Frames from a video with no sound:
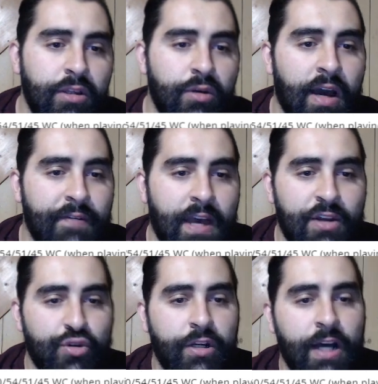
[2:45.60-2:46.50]
have
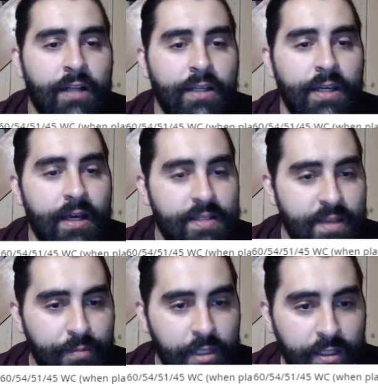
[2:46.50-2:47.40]
Android Alley,
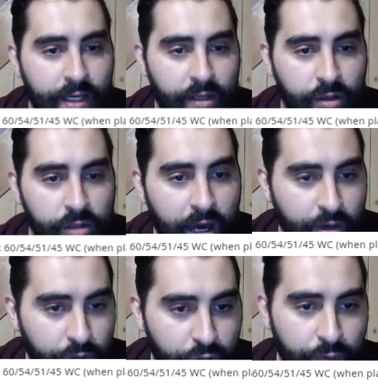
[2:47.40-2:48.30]
Assembly Lane,
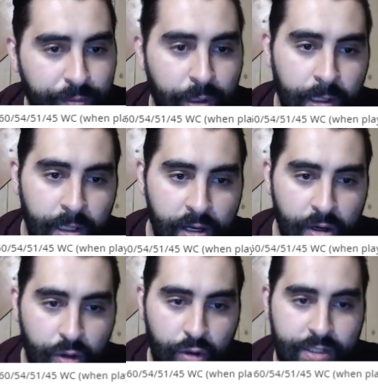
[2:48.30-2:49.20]
Clockwork Wumpa,
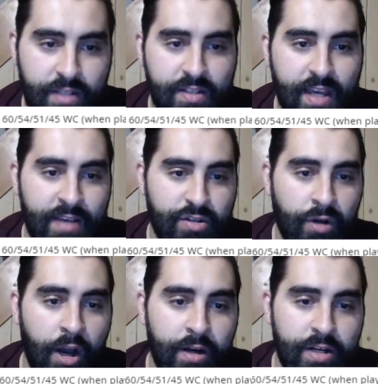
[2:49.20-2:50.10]
Cortex Castle,
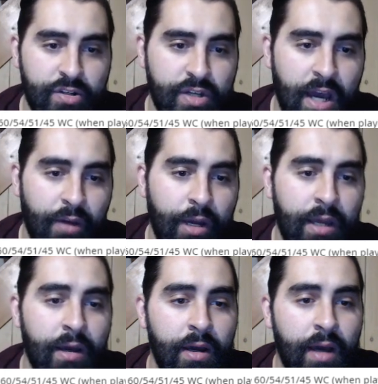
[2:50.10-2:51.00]
Hard Air Skyway,
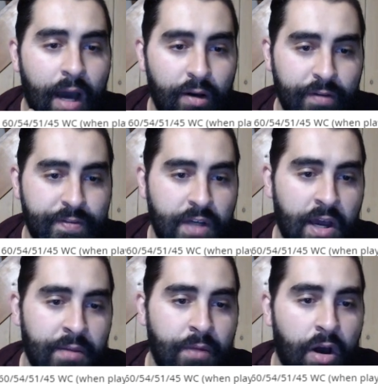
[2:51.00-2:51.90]
Out of
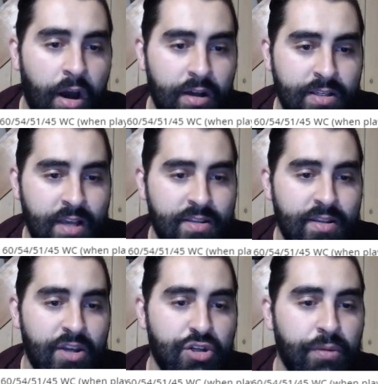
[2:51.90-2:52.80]
Time, Oxide
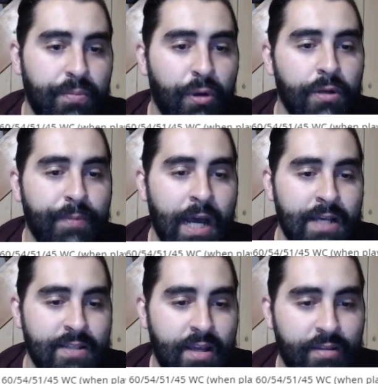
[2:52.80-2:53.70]
Station, Polar
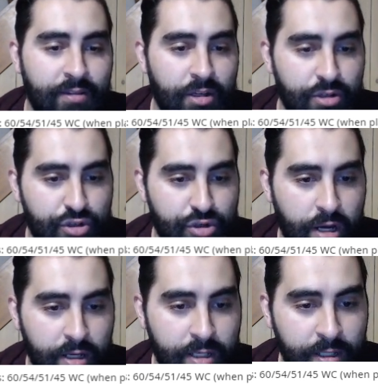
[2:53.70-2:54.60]
Pass, and
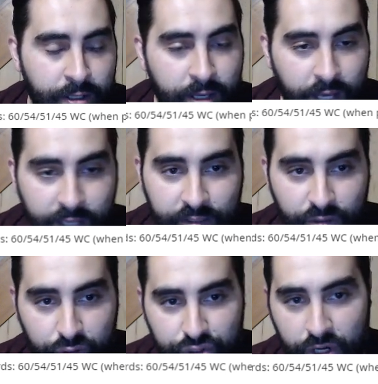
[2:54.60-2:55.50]
Thunderstruck. And
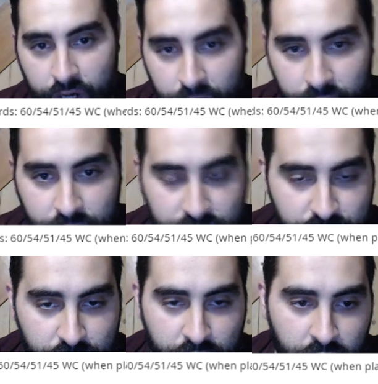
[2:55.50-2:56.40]
those are
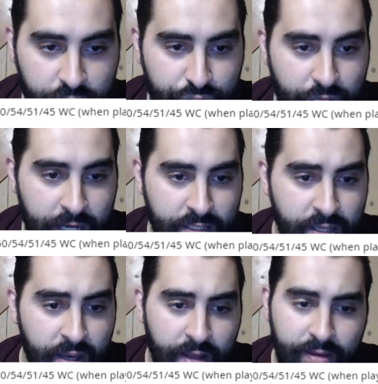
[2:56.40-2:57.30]
considered harder tracks.
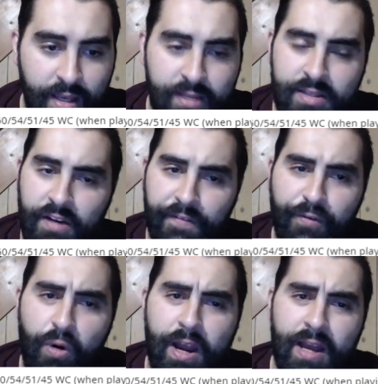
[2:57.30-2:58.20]
Then tier
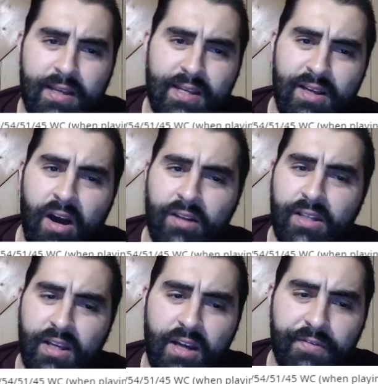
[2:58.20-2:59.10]
4, oddly
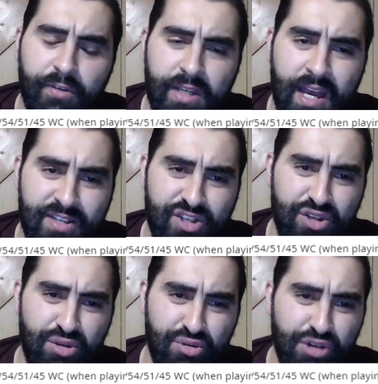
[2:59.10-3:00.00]
enough, only has
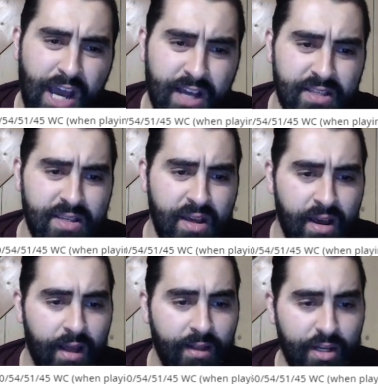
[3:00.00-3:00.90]
2 tracks,
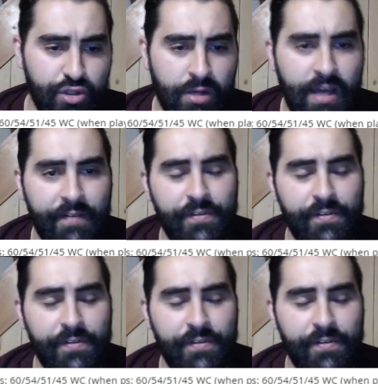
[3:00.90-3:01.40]
Electron Avenue